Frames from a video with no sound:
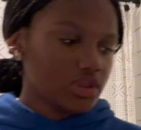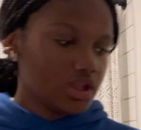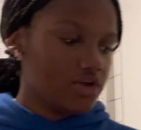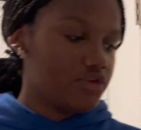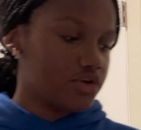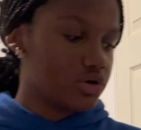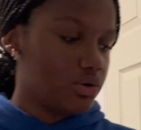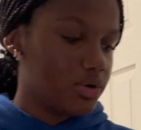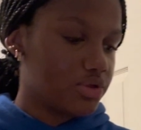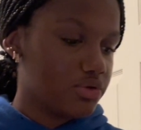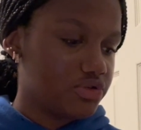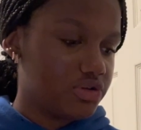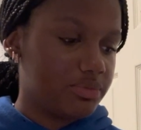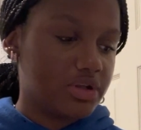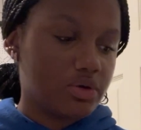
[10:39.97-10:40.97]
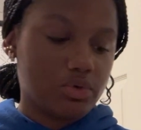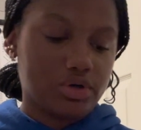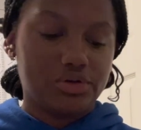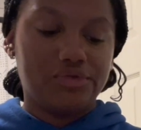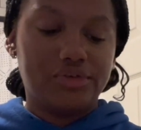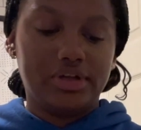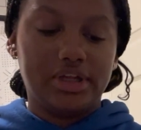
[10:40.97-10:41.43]
if you're going through something where you
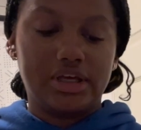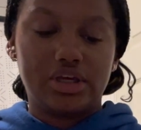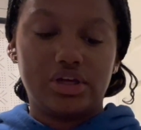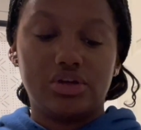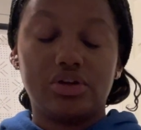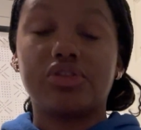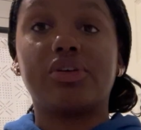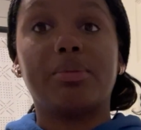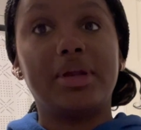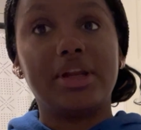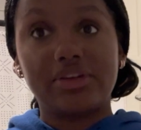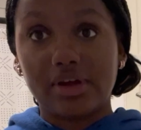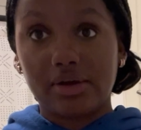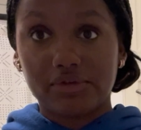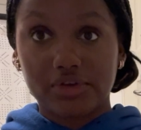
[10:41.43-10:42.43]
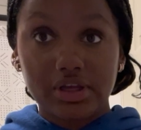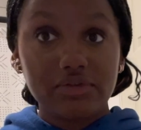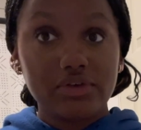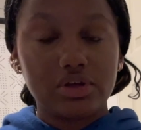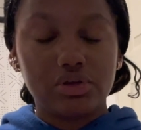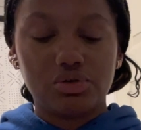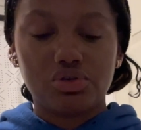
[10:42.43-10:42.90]
feel like somebody's not
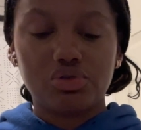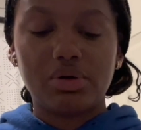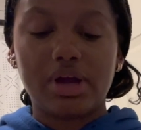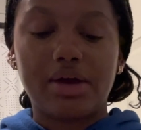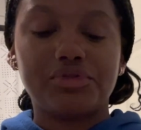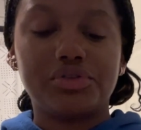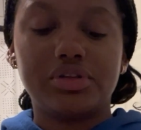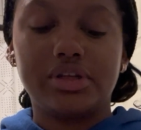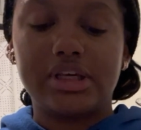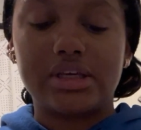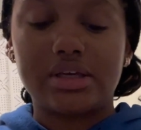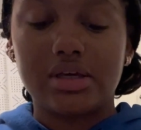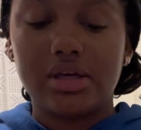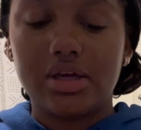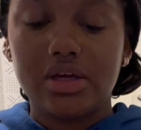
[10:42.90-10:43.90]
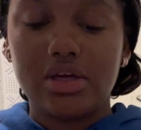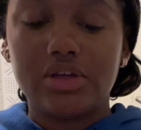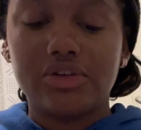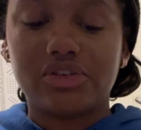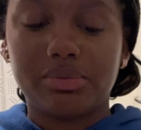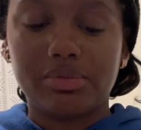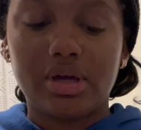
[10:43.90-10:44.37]
forgiving you, you have to, like,
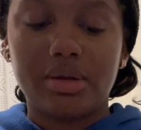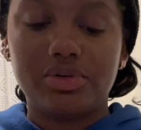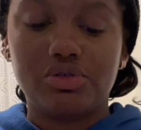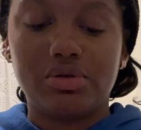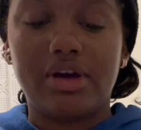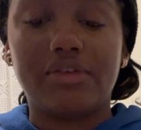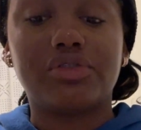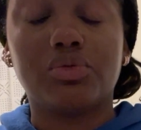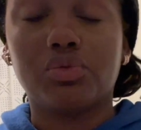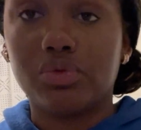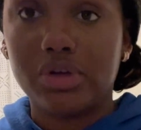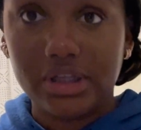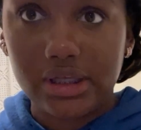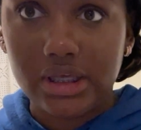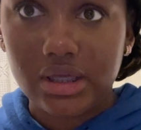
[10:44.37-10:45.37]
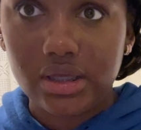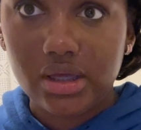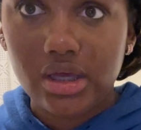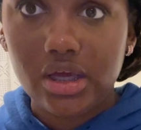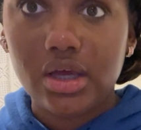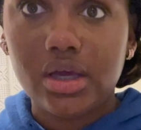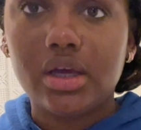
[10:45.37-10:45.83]
sometimes you have to really
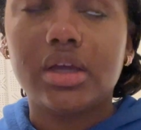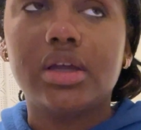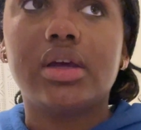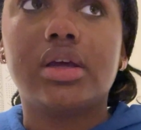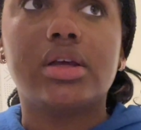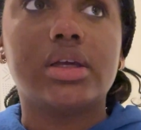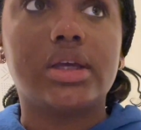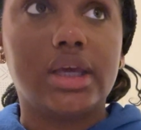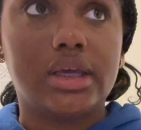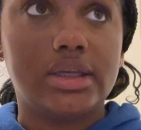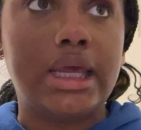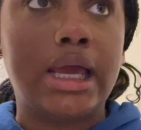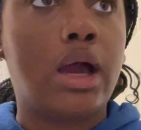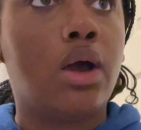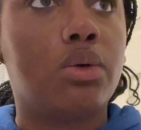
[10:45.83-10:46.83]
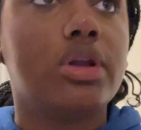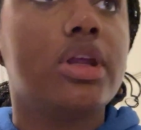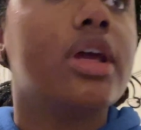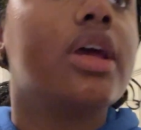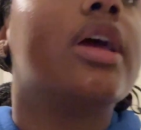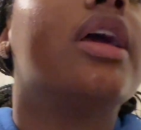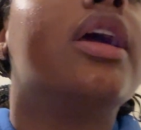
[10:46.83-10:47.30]
get down
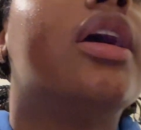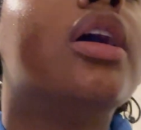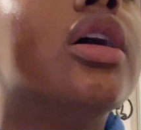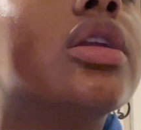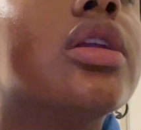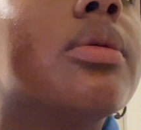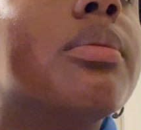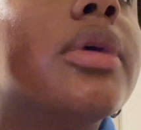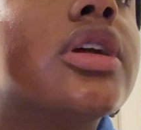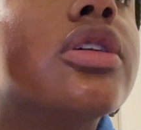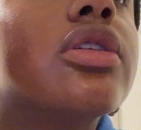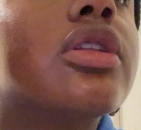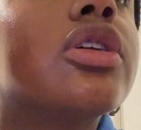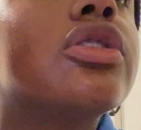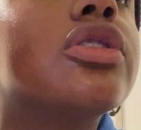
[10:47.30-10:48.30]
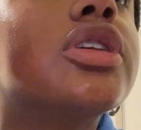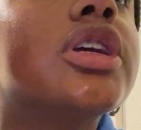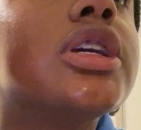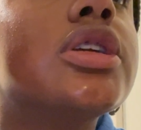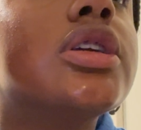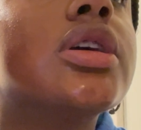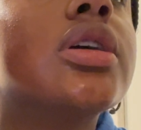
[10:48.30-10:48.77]
and make sure that you're
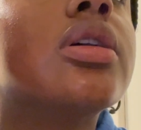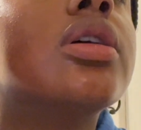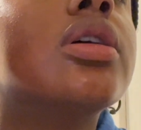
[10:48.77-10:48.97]
changing.